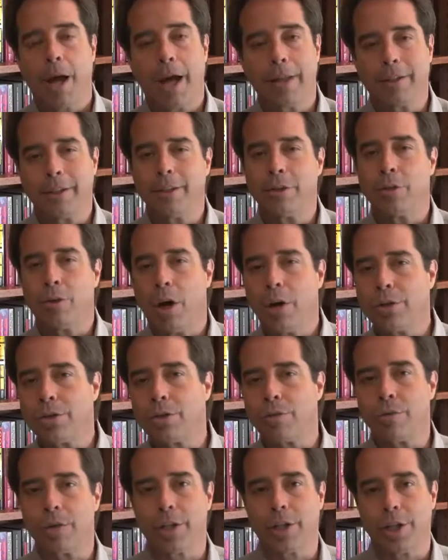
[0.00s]
I think they're
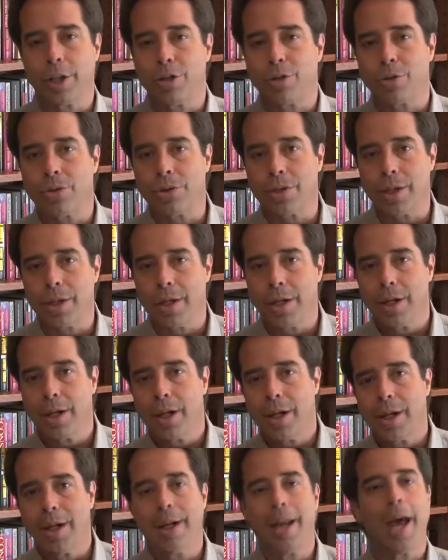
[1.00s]
also really interested
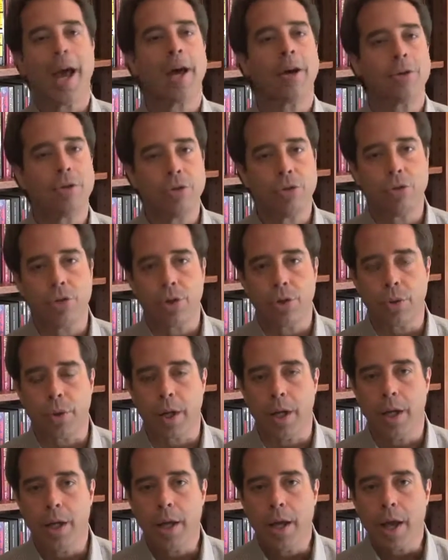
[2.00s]
in how you do
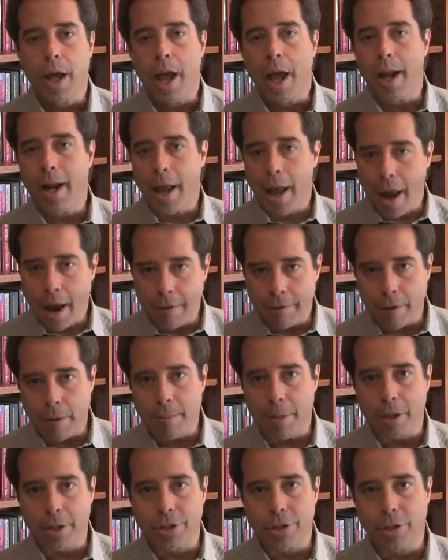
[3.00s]
it. And
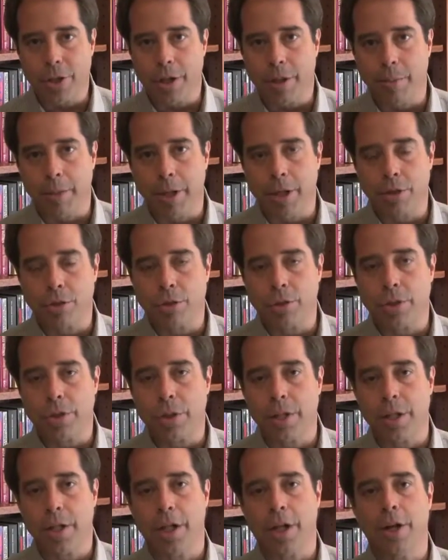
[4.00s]
everybody's going to be
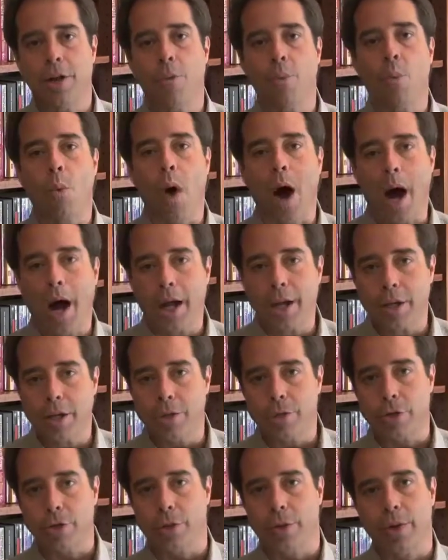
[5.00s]
interested in why
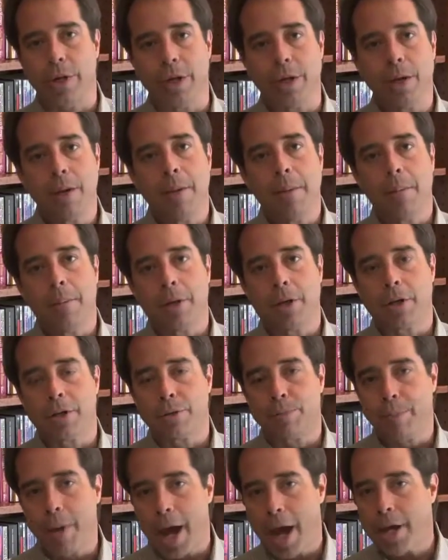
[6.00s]
you do it,
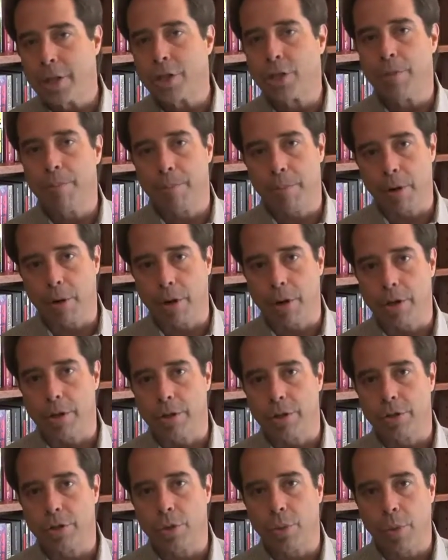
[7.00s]
because passion
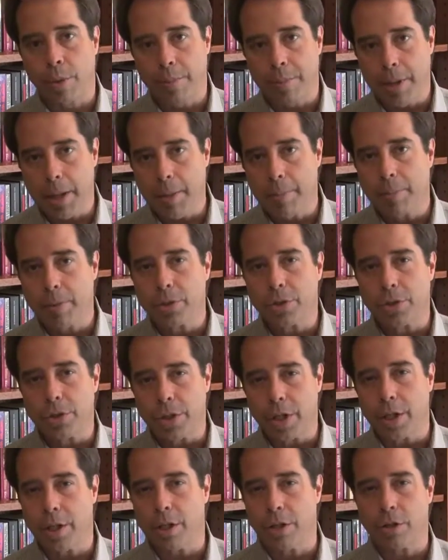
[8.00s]
burns. So when people
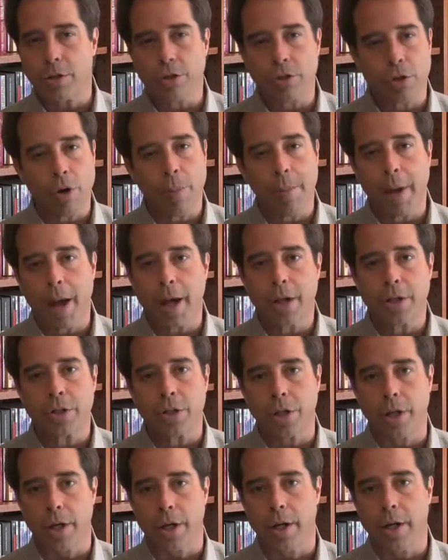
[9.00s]
see that you're so
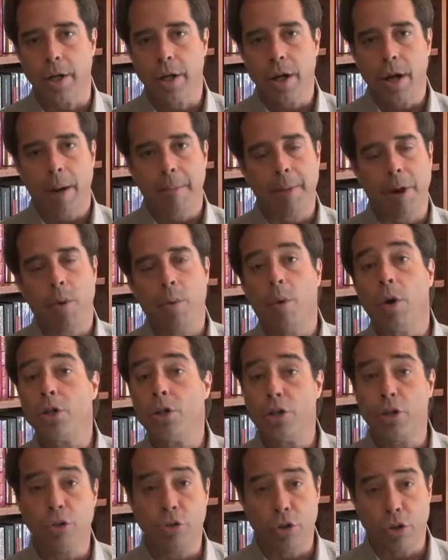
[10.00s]
passionate about
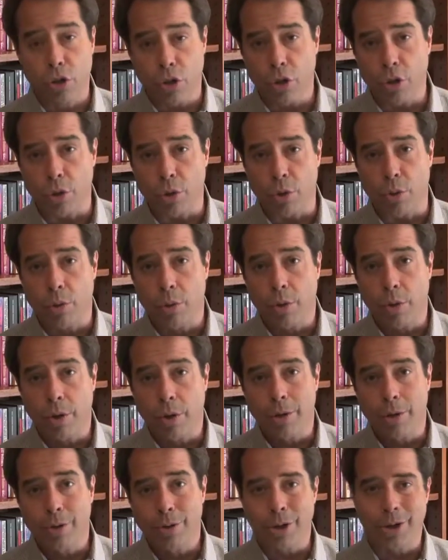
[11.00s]
what you do,
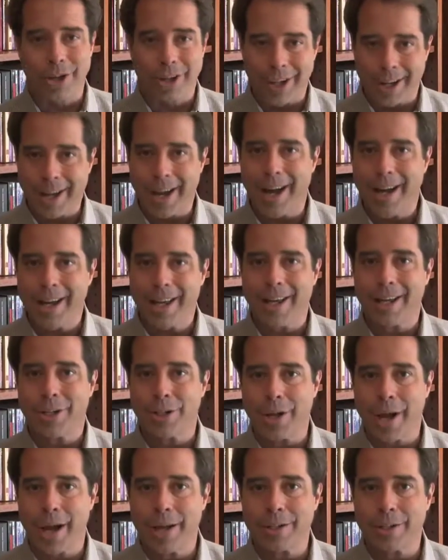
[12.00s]
they're going to kind of get
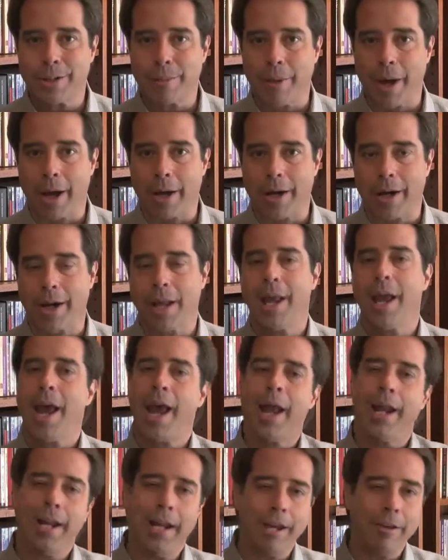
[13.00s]
jazzed about it.
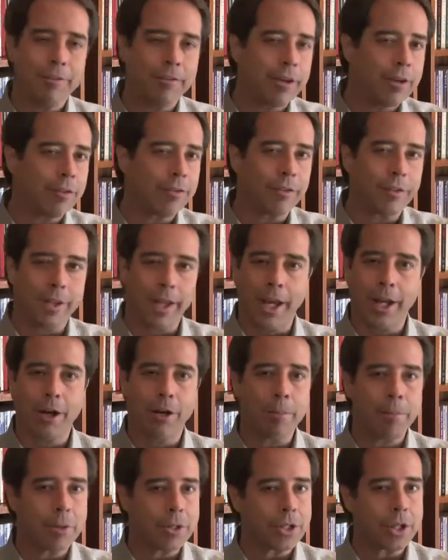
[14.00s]
And even if they
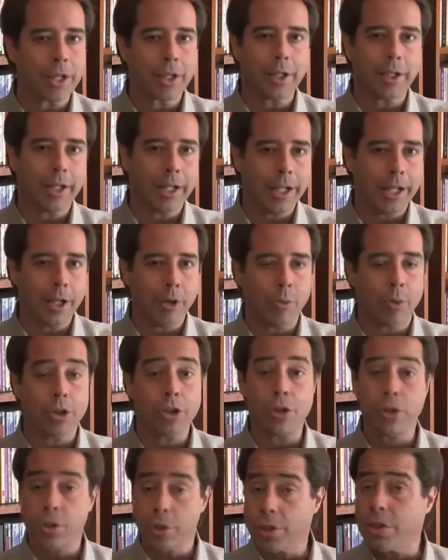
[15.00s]
don't particularly need
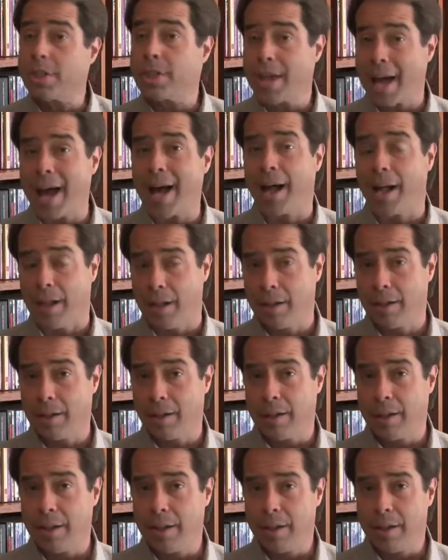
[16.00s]
what you sell,
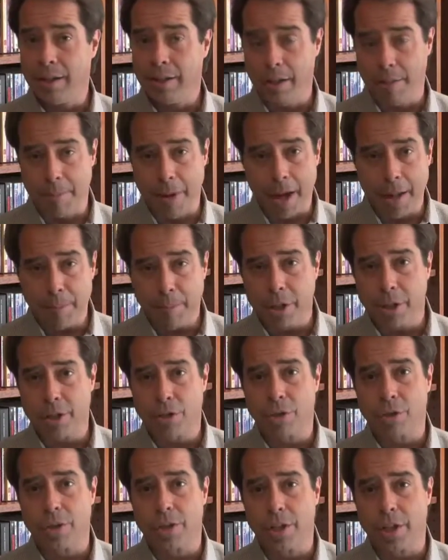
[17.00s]
they might be
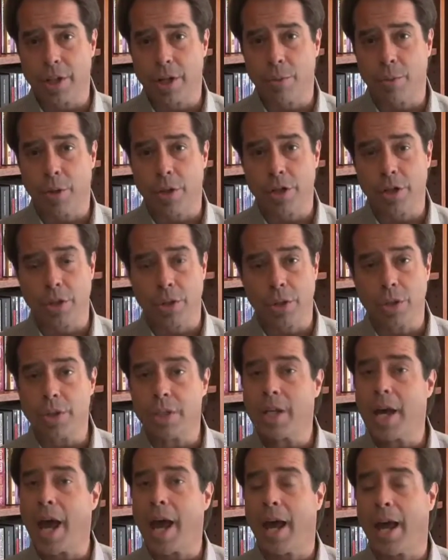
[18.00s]
interested in what you
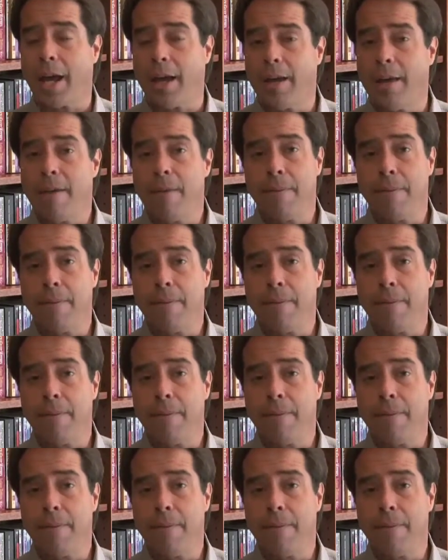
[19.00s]
say.